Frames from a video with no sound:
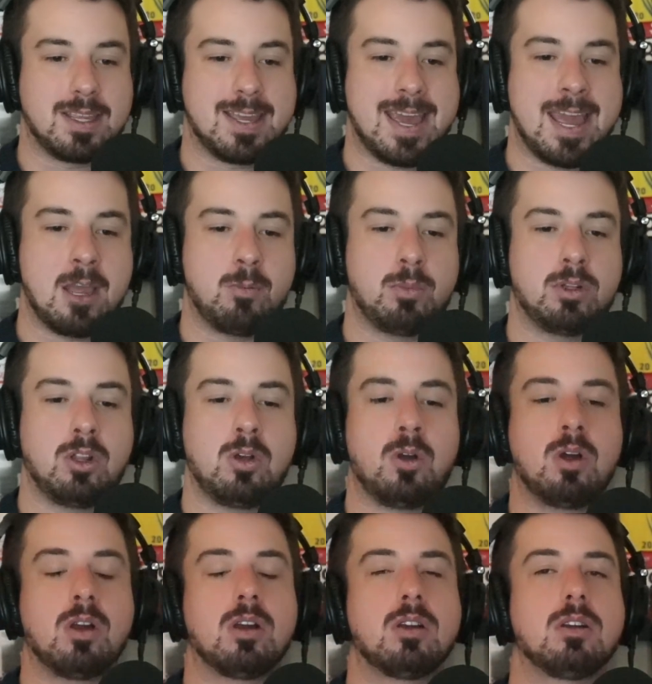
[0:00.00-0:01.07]

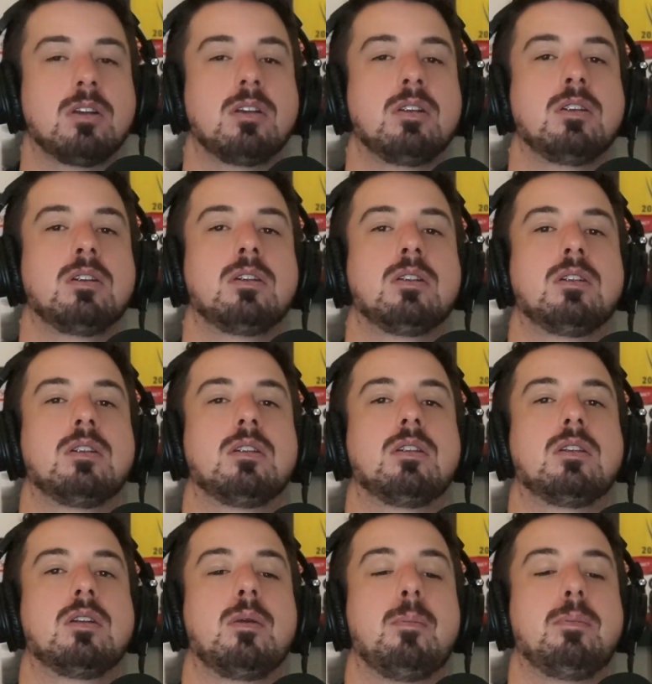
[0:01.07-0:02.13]
Gambler,
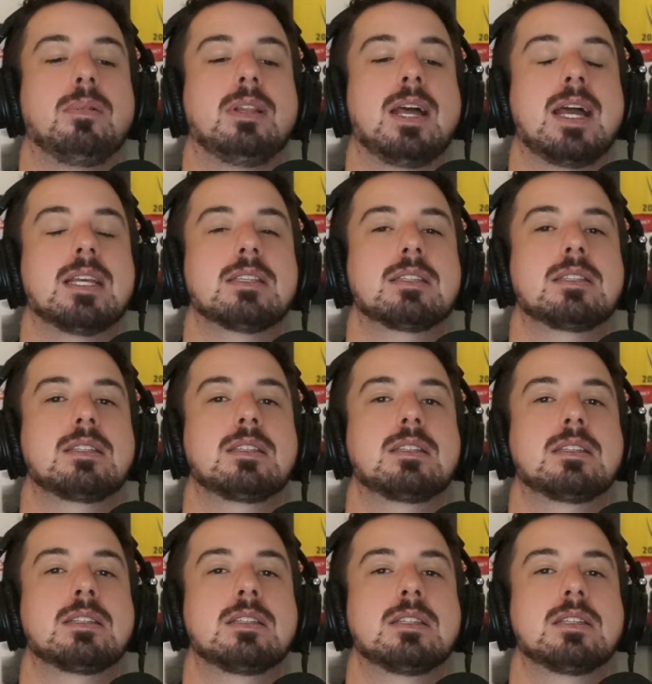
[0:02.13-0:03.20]
bless.